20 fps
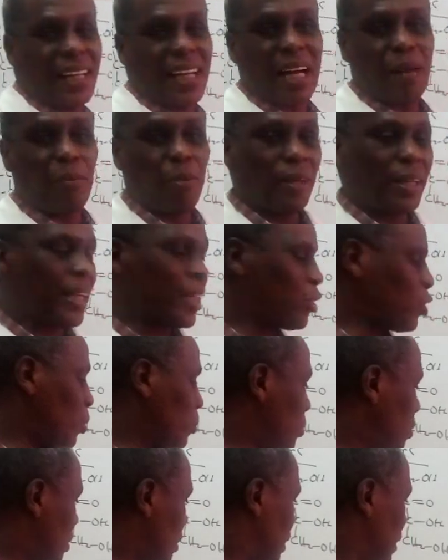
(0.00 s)
carbon
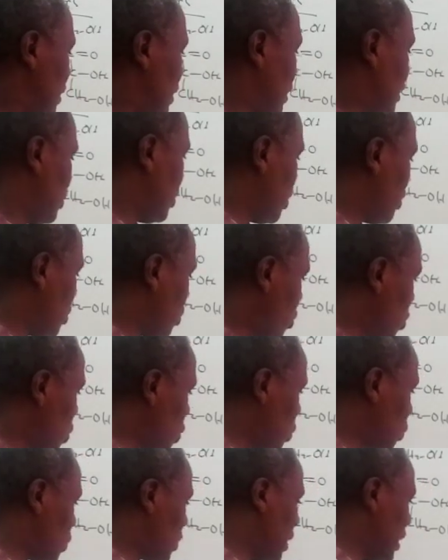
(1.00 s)
atoms, then you're going to
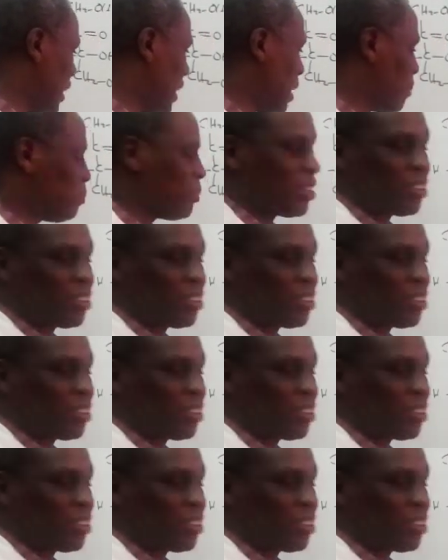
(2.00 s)
use the name